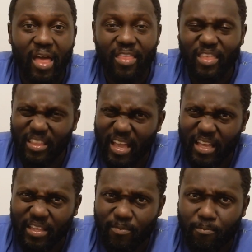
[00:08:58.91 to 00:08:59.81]
I think
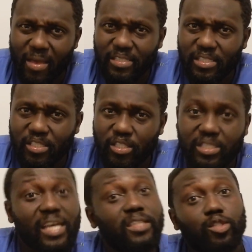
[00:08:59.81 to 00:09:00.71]
that message
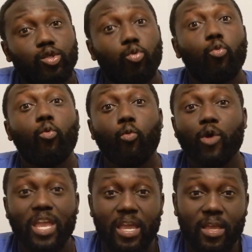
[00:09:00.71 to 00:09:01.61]
says
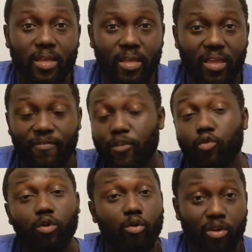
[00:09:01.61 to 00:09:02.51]
we, if
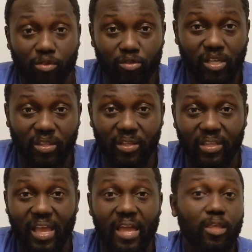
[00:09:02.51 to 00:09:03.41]
you're going through something
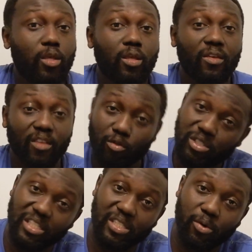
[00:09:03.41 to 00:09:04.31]
like that and you see